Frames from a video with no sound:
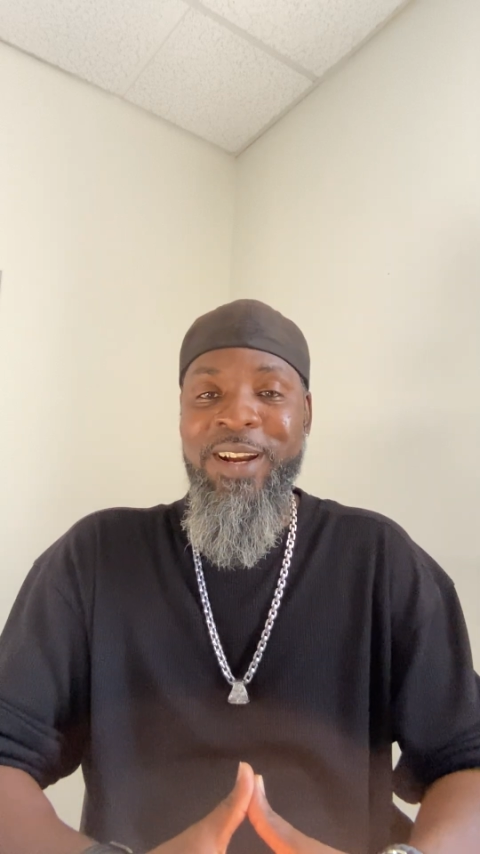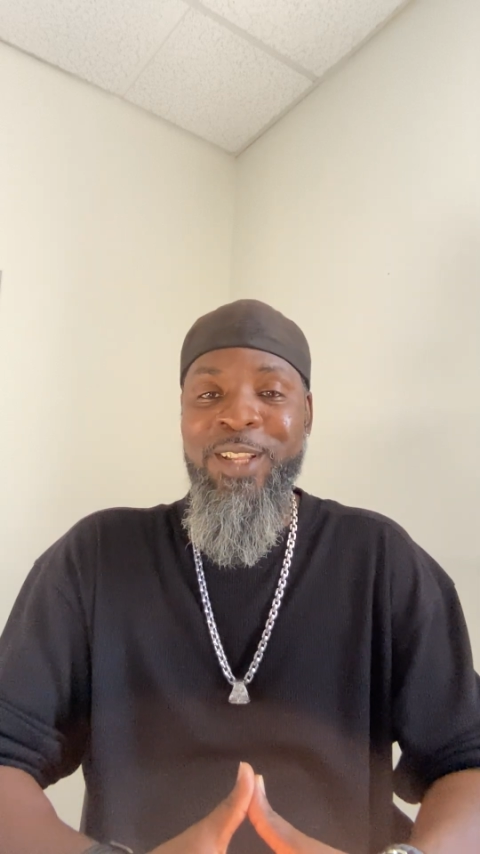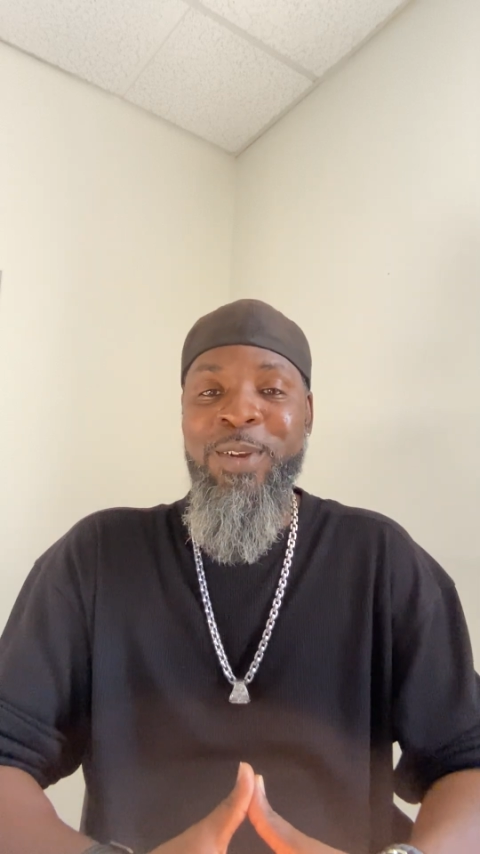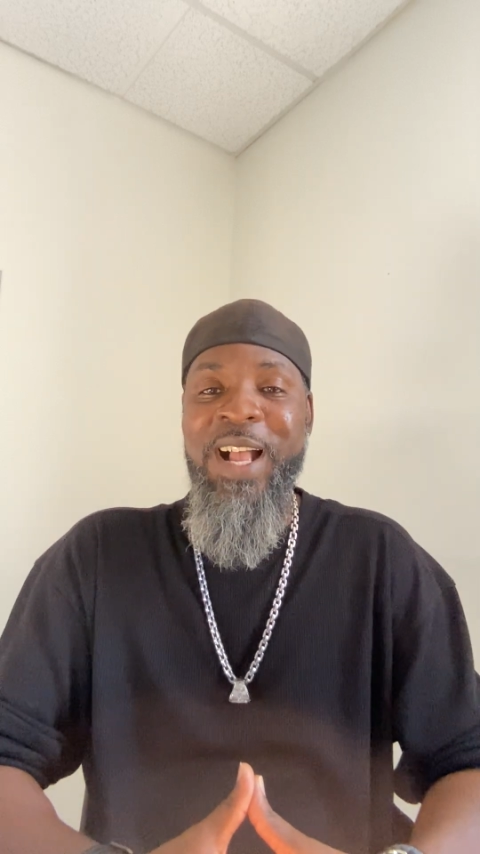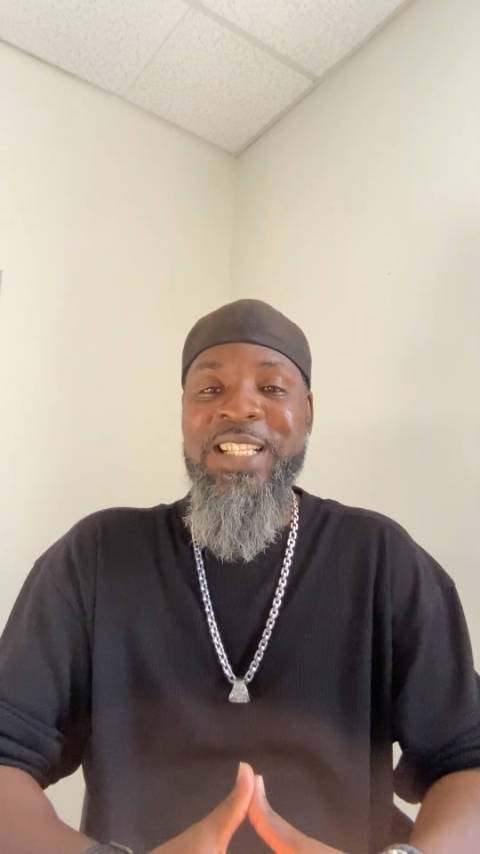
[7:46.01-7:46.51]

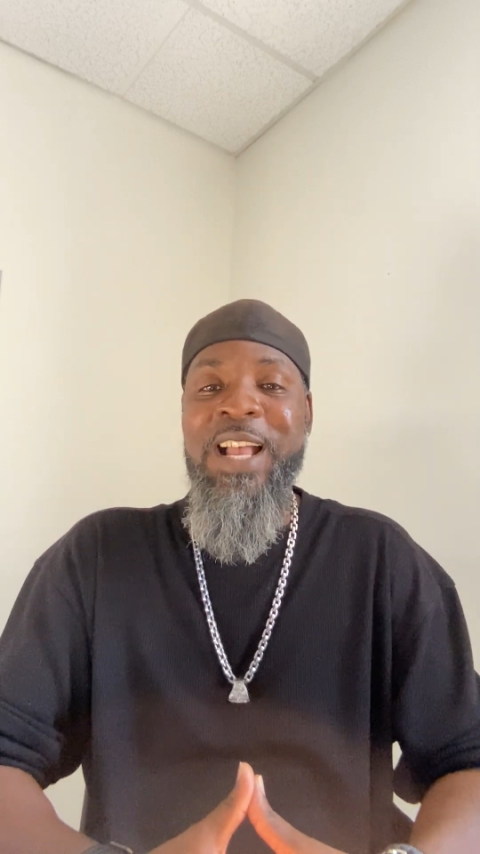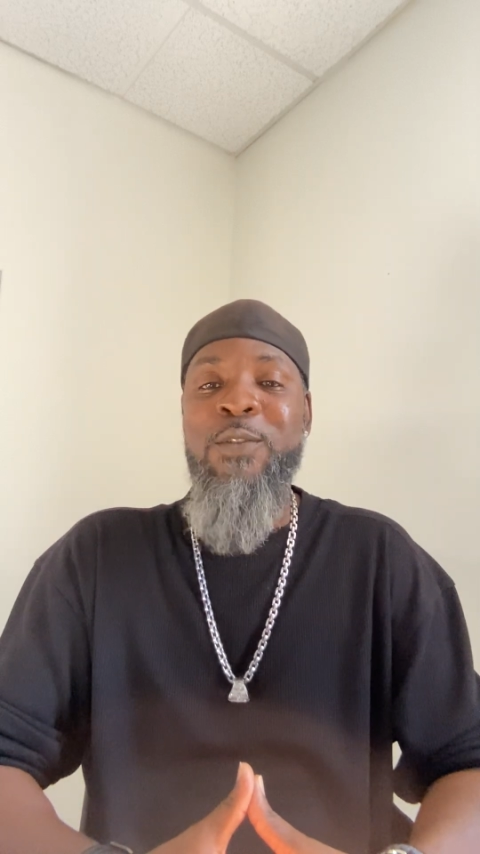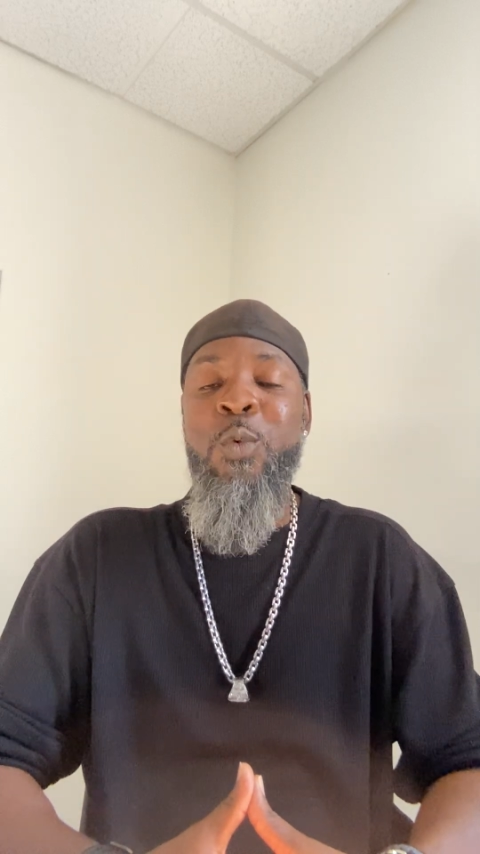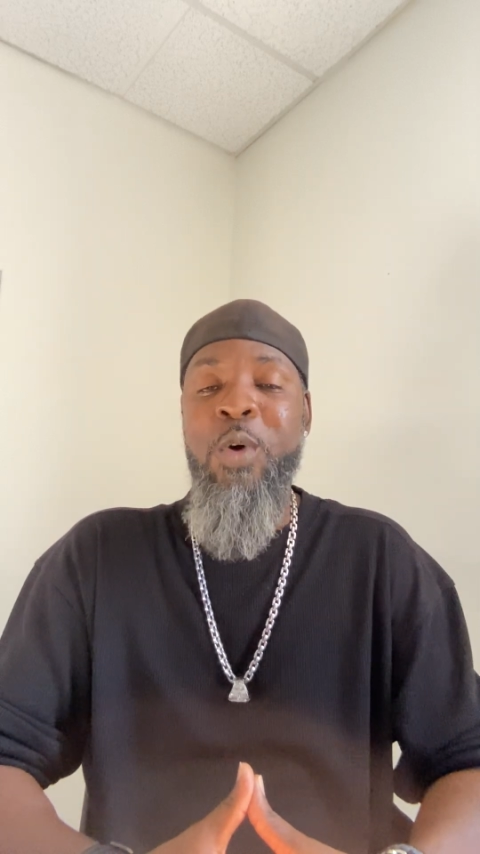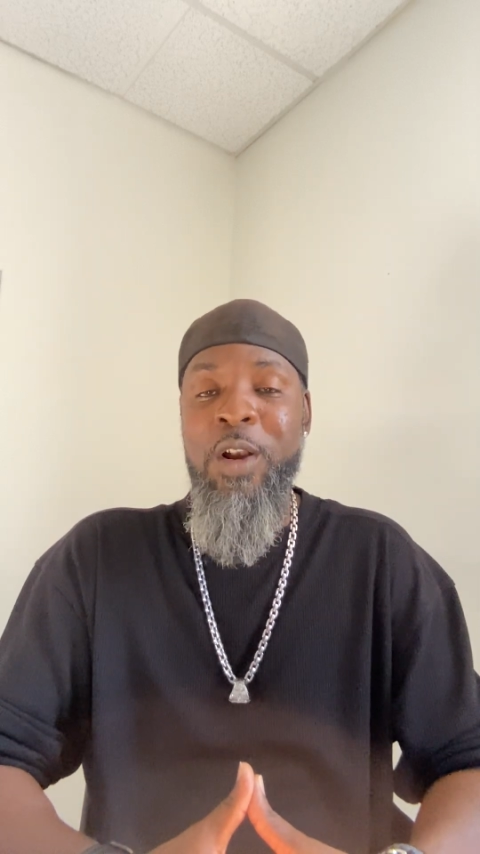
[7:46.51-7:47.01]
you guys have a
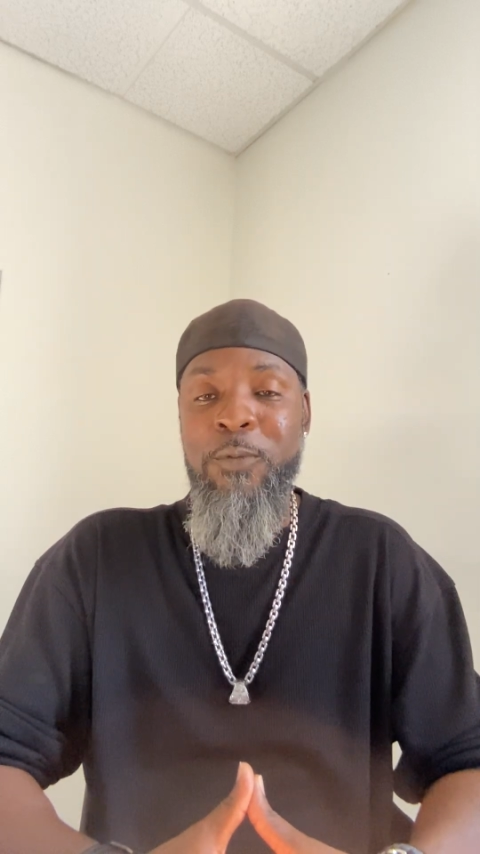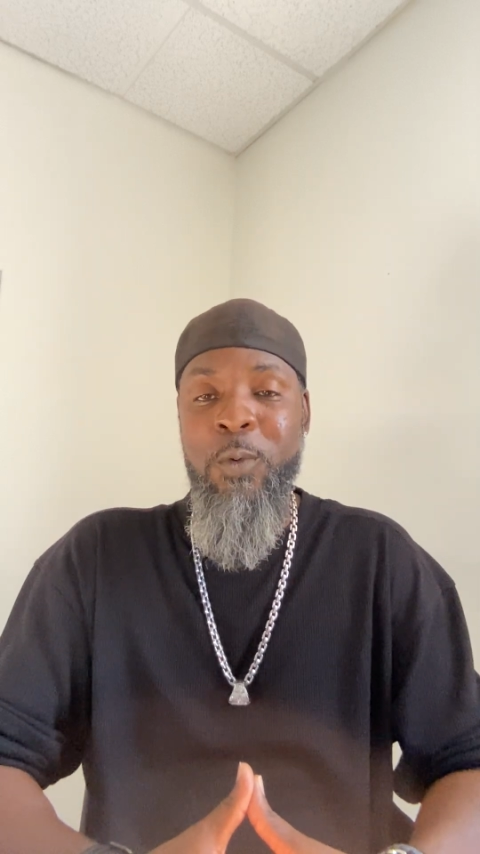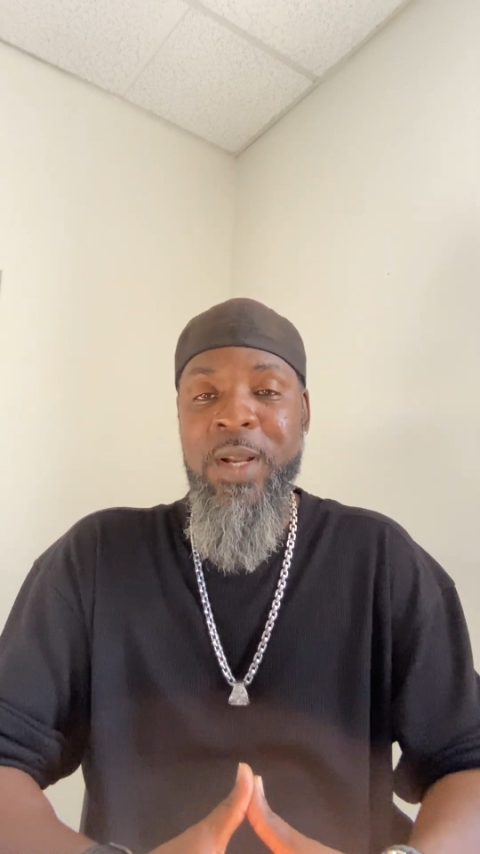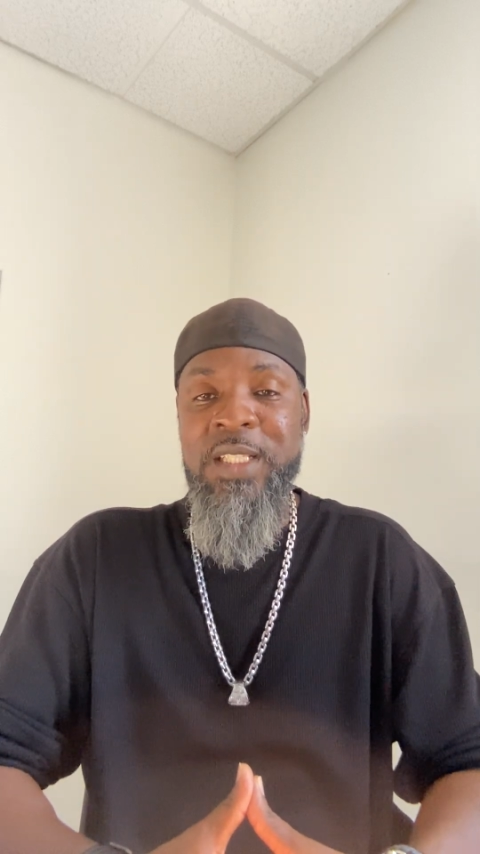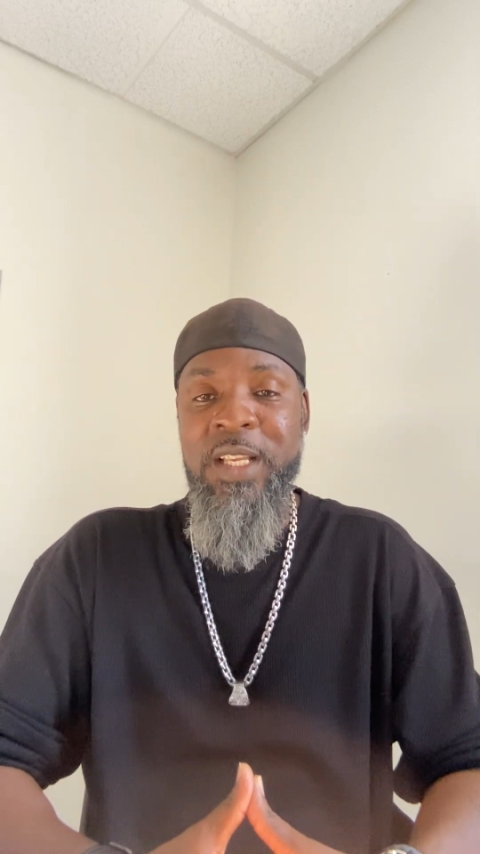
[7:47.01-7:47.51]
wonderful
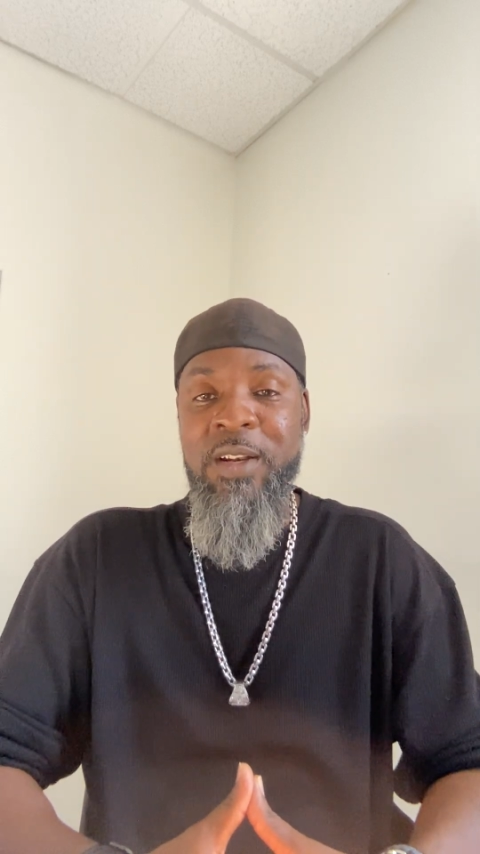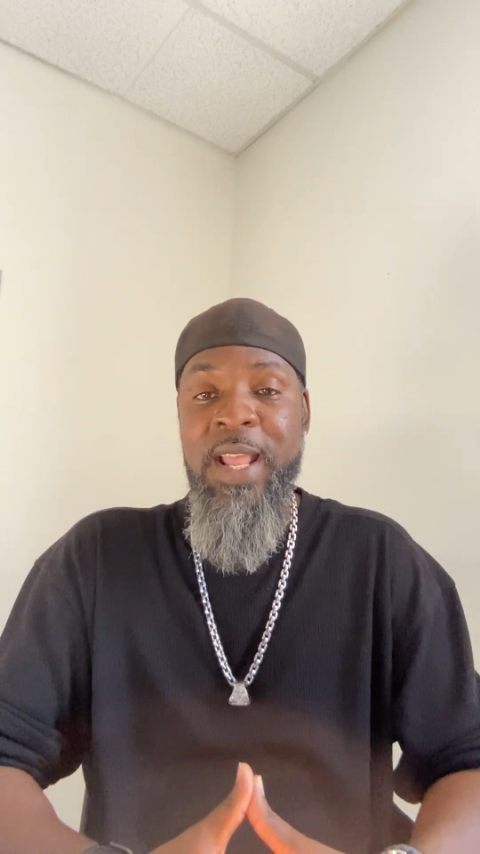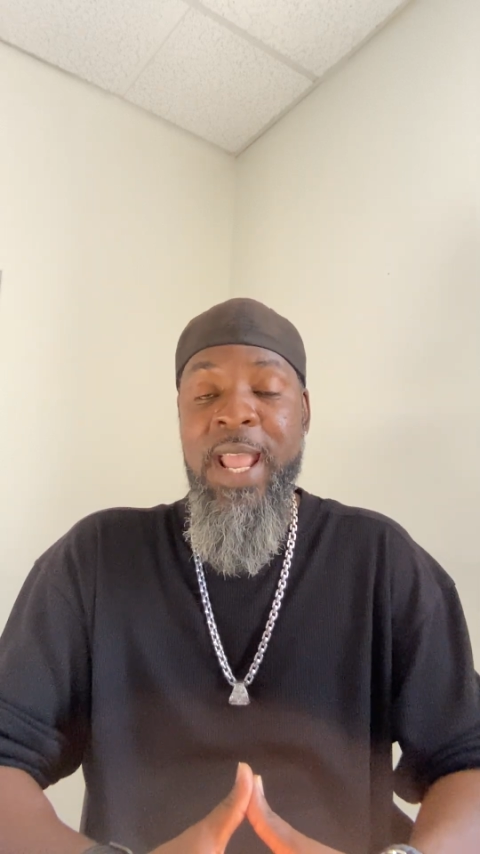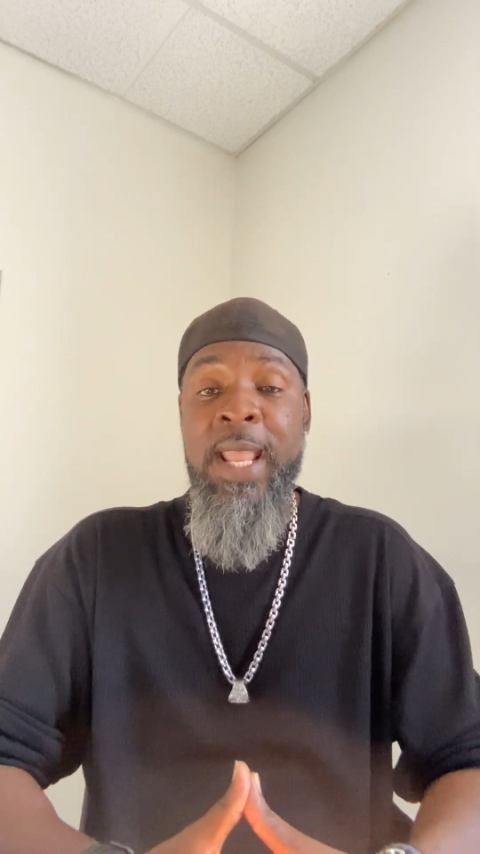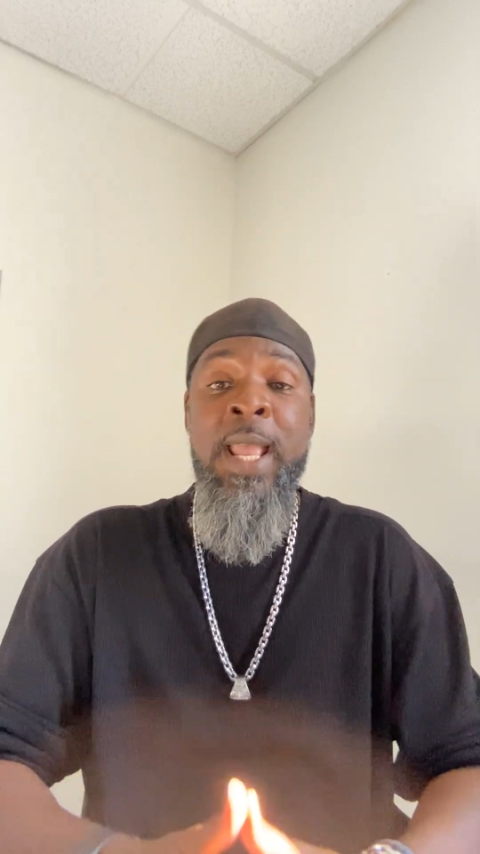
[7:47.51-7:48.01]
rest of your
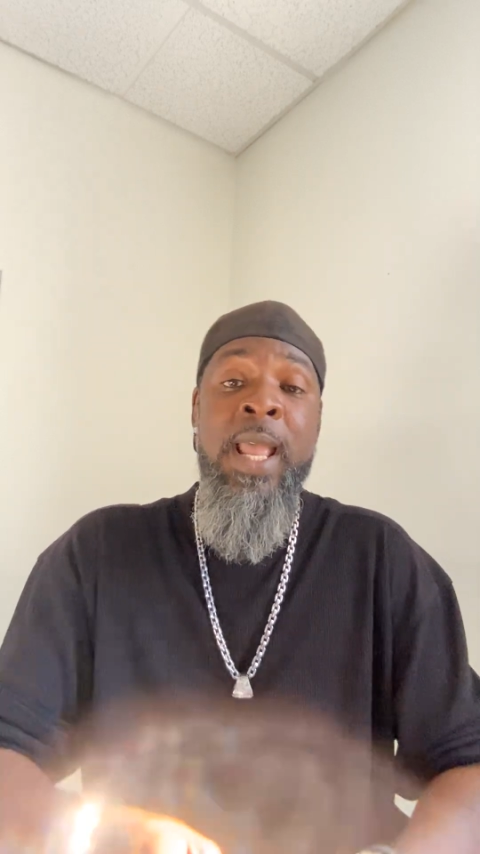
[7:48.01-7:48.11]
day